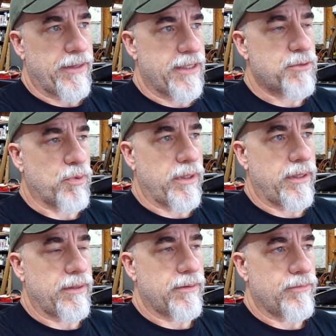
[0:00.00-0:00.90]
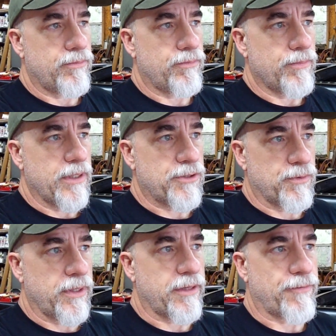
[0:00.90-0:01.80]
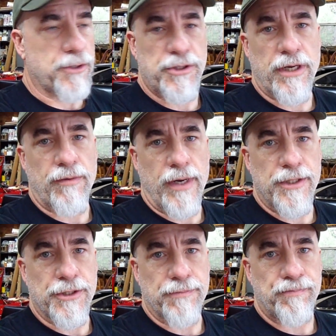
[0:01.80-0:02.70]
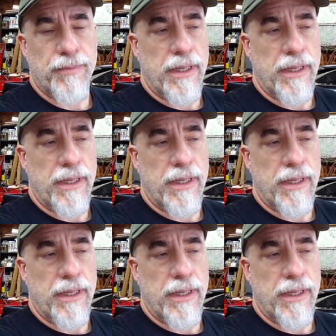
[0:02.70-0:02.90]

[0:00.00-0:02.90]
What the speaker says: And this one is really the first generation.